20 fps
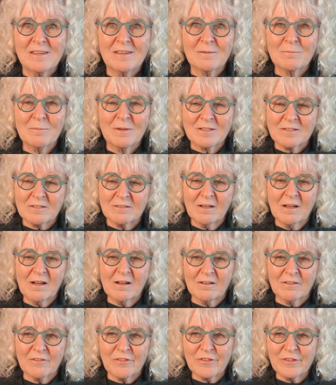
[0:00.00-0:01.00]
and mental
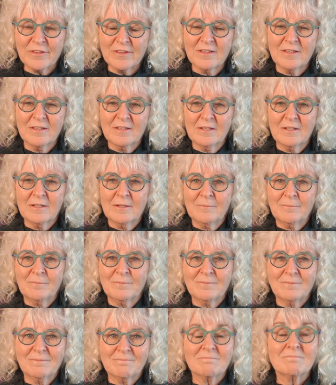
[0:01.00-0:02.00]
health,
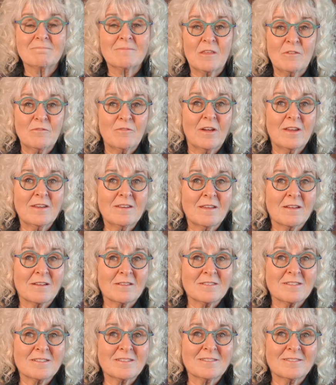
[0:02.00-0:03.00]
inviting
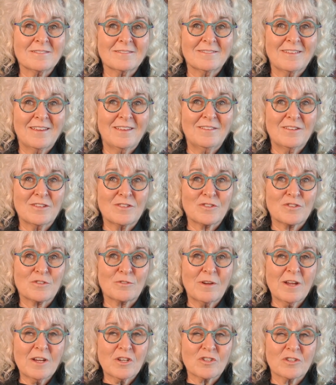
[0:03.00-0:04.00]
us in this
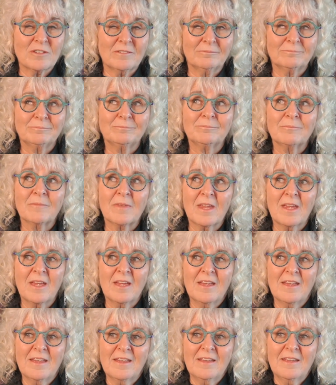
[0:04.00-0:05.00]
direction.
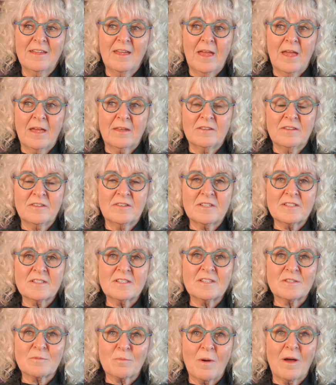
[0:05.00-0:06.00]
And this
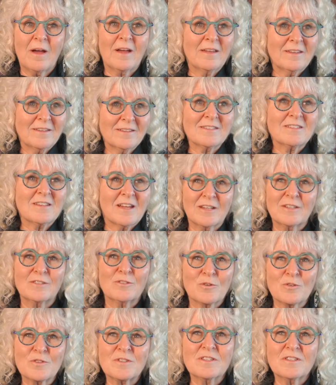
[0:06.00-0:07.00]
is why
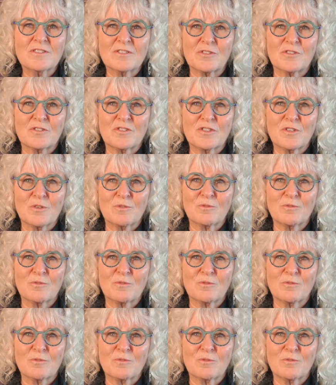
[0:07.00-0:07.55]
diagnoses are so